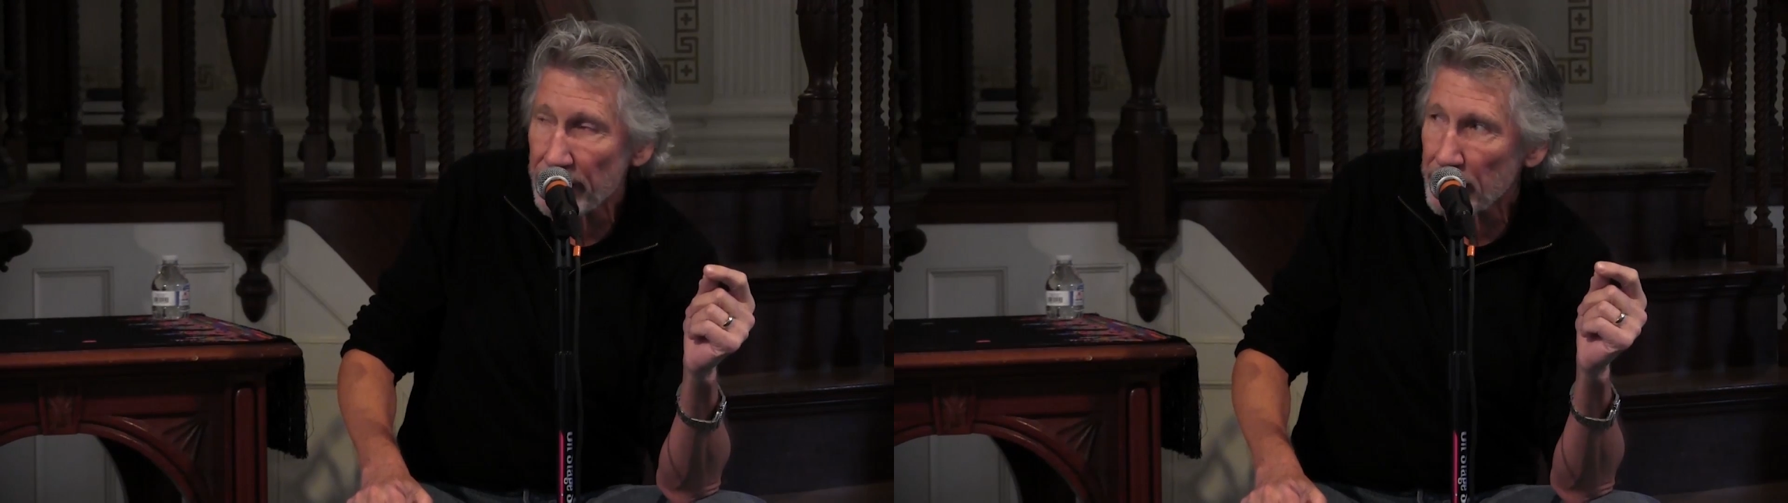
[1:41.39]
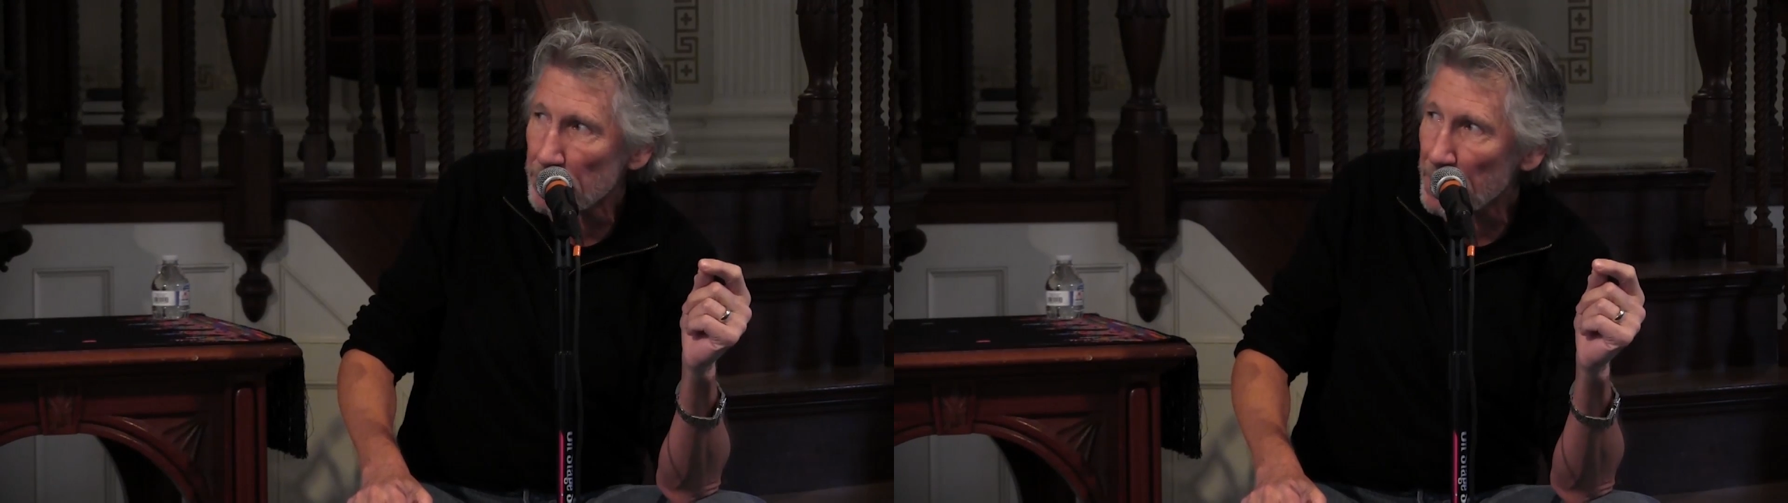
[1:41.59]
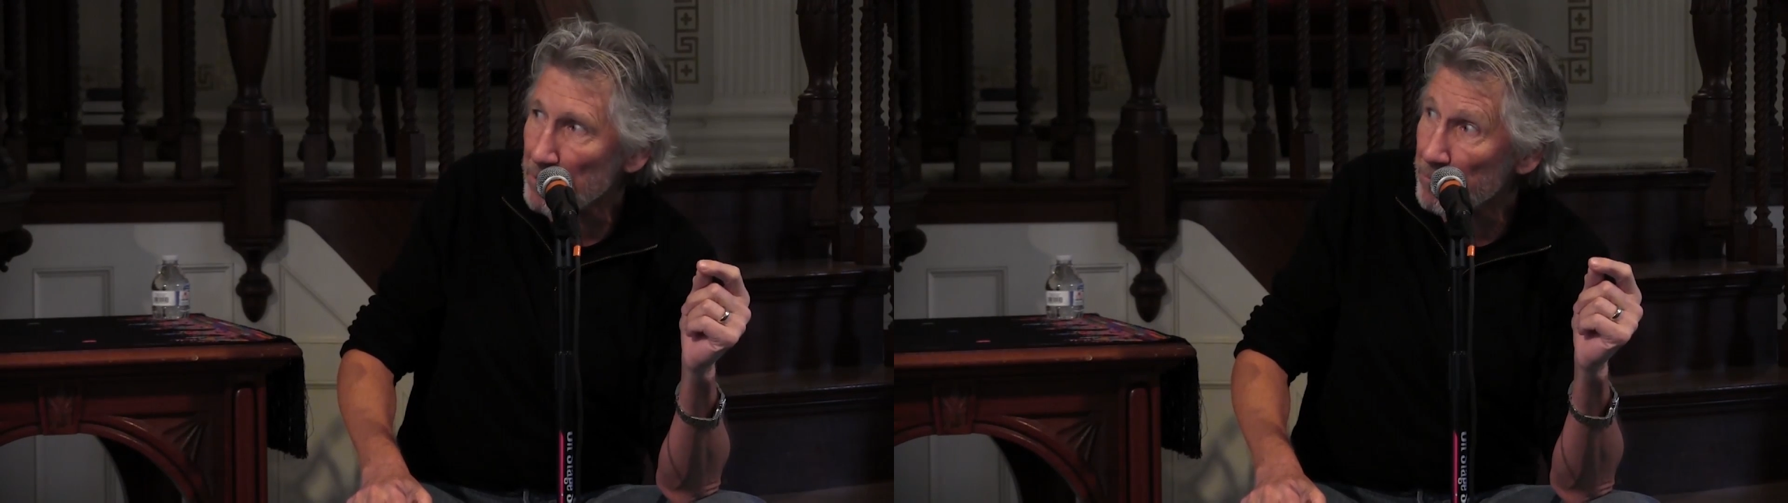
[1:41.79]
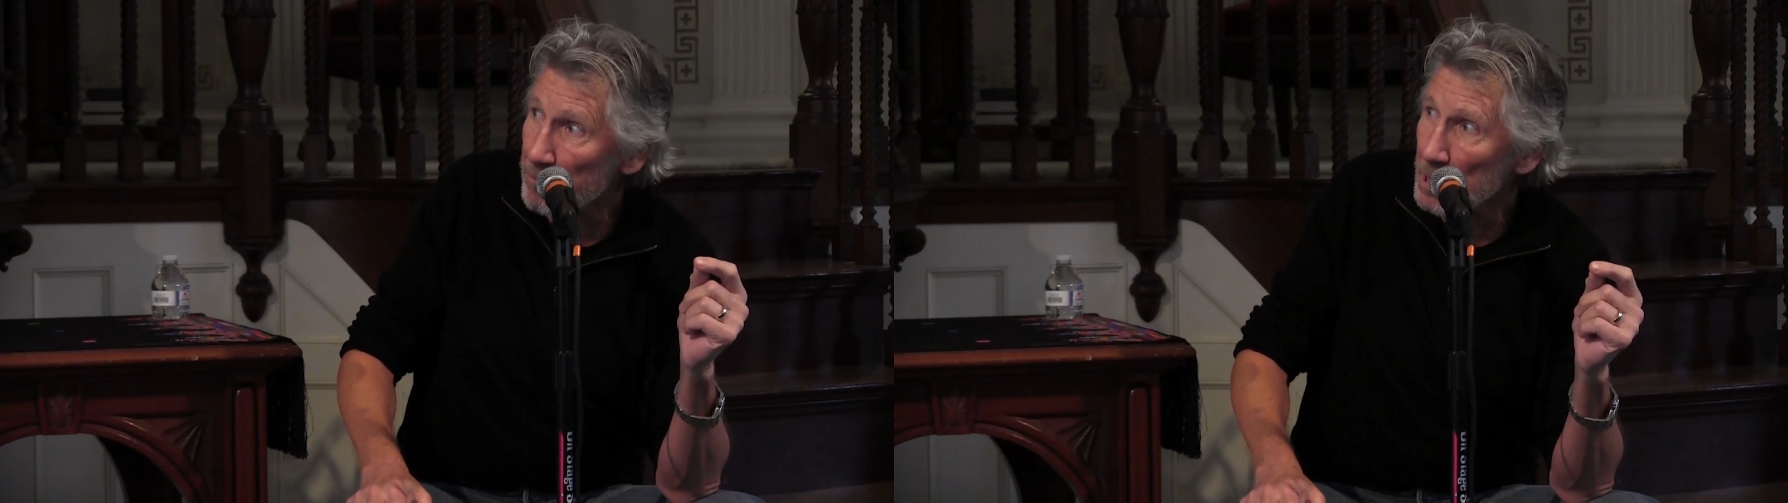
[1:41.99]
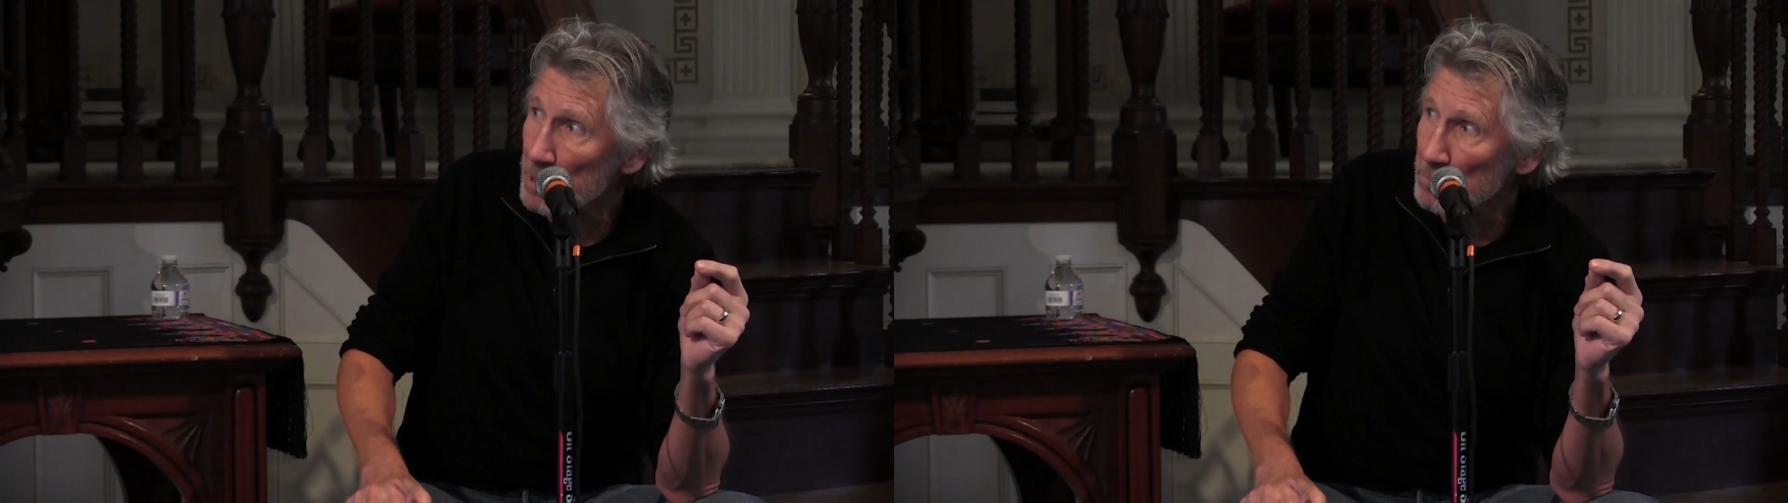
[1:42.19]
flickering
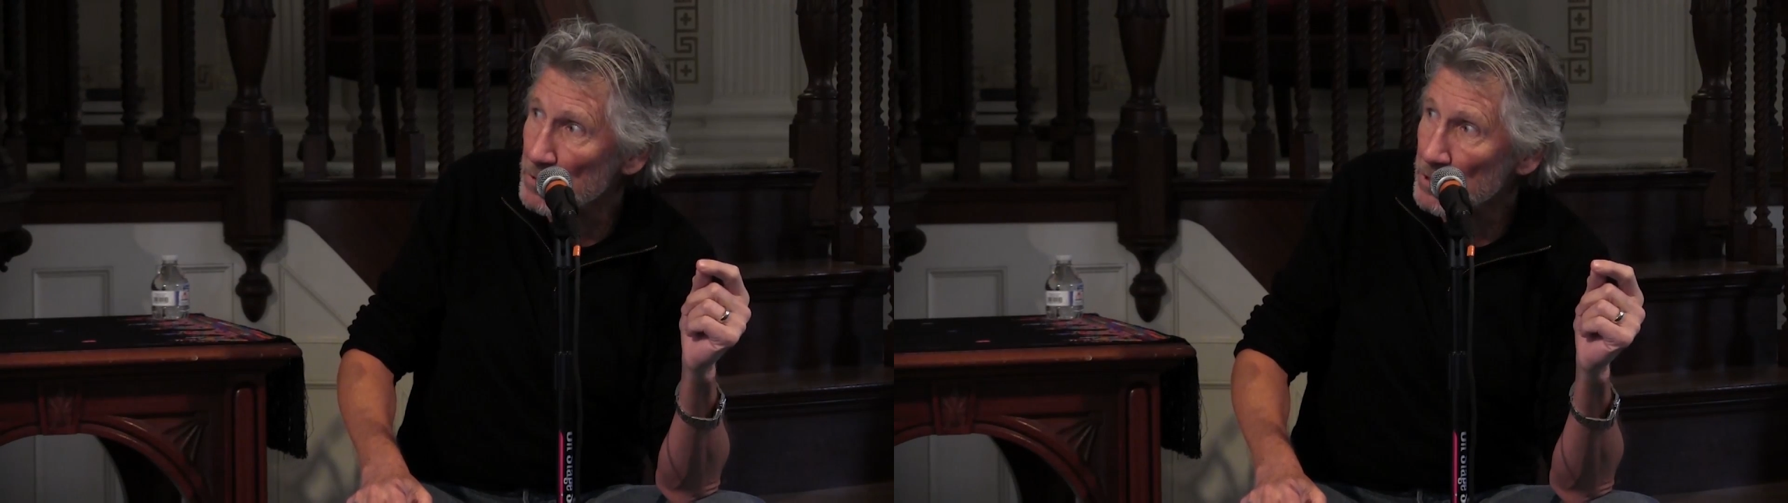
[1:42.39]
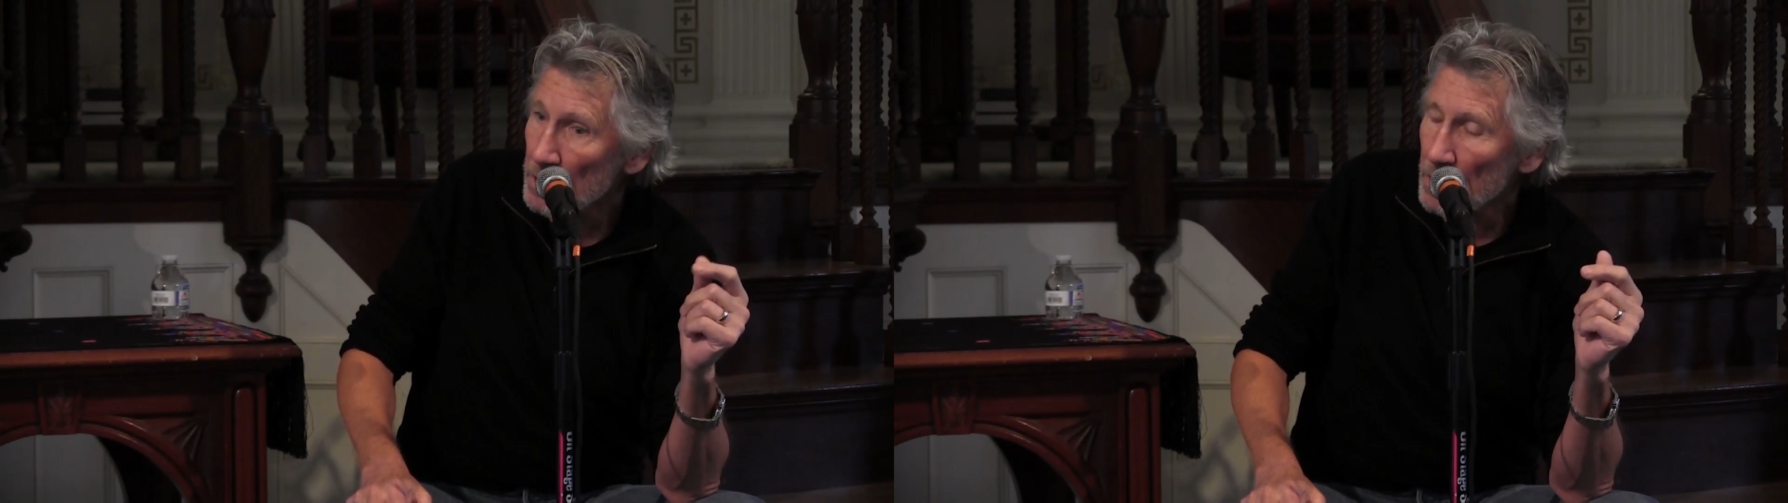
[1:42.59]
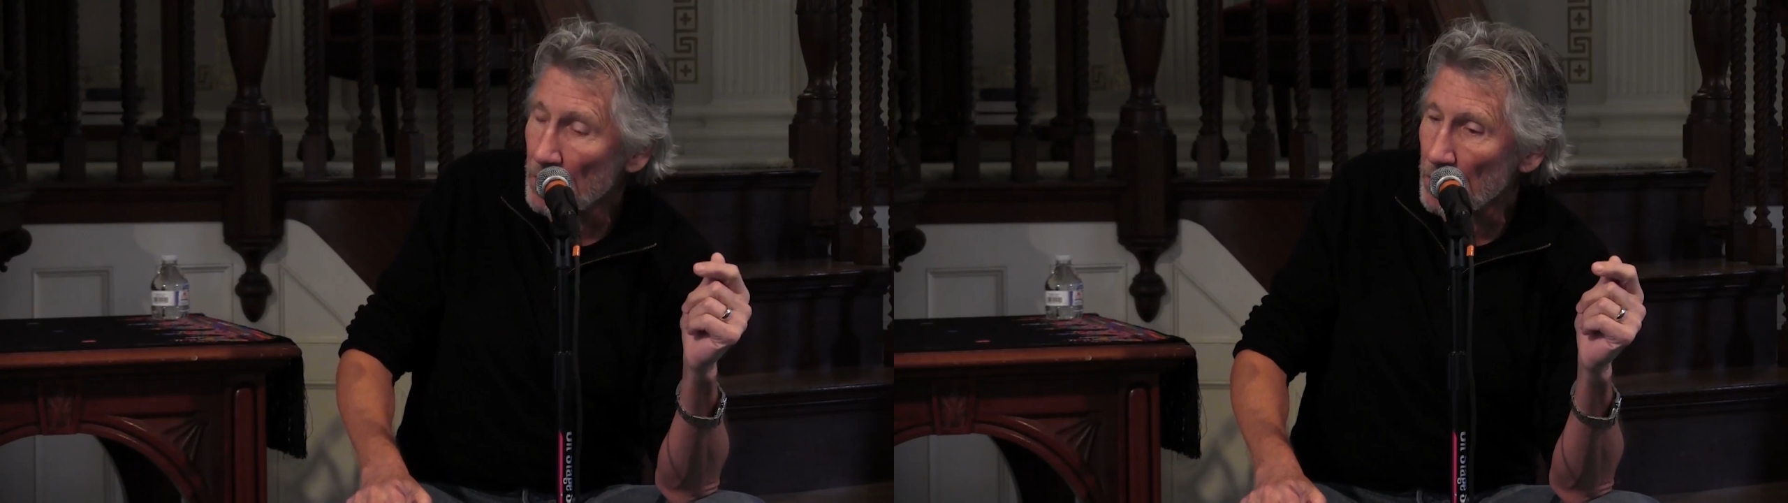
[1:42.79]
flames